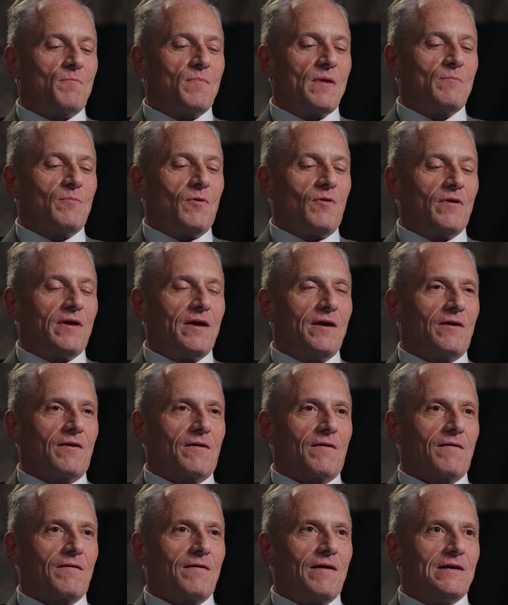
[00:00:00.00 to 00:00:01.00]
people
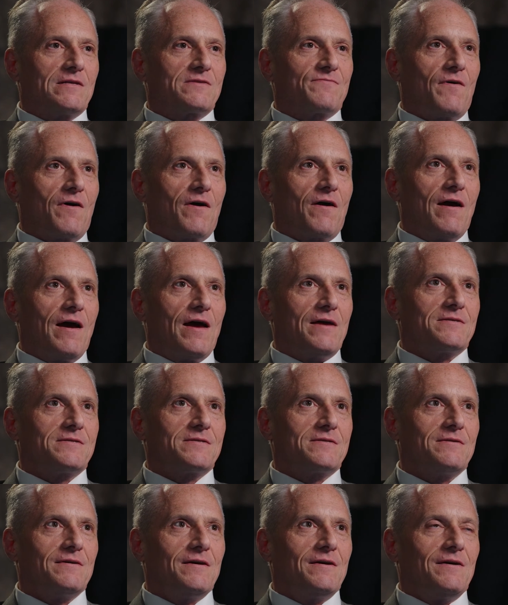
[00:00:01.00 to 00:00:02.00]
here as far
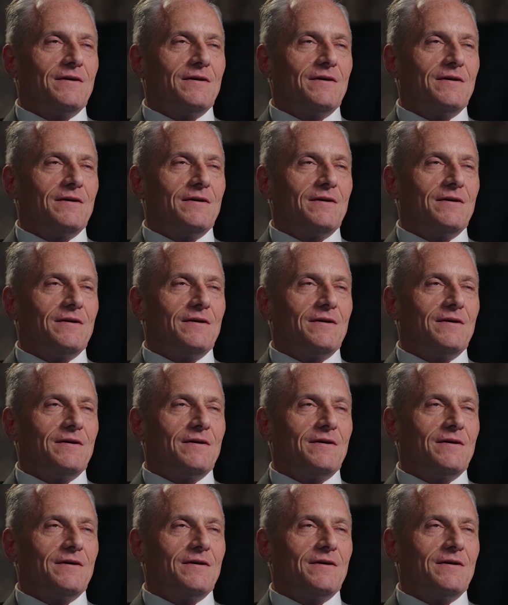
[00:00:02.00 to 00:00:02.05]
as,